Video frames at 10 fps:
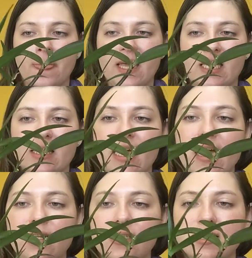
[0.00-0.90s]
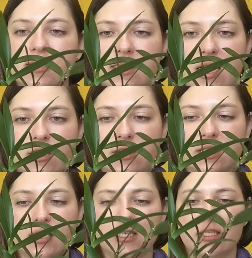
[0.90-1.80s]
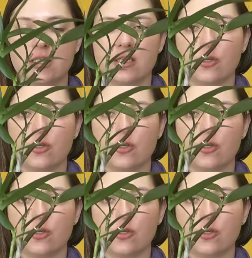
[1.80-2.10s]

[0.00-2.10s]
it then started